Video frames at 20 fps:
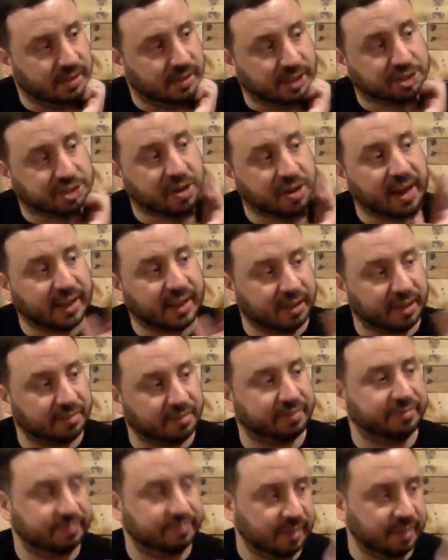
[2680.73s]
I'll try to
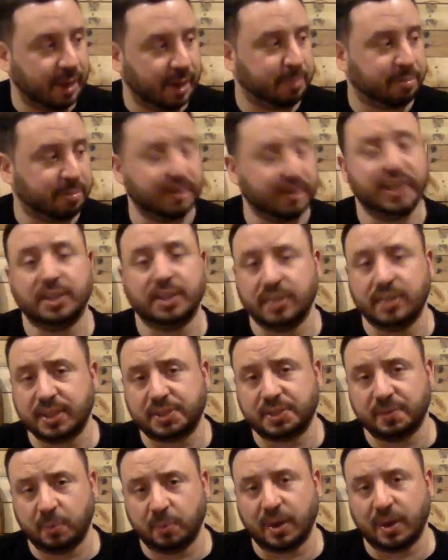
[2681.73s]
give a pretty good
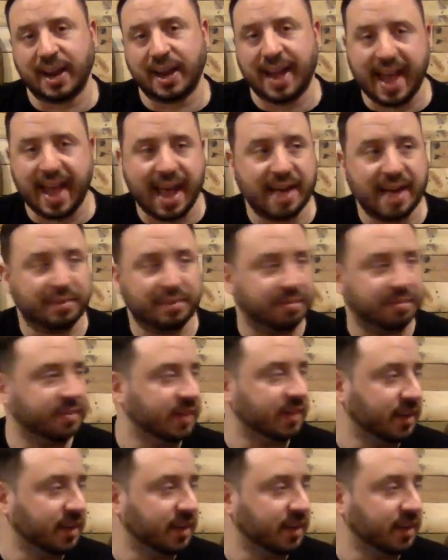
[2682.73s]
list of what I have.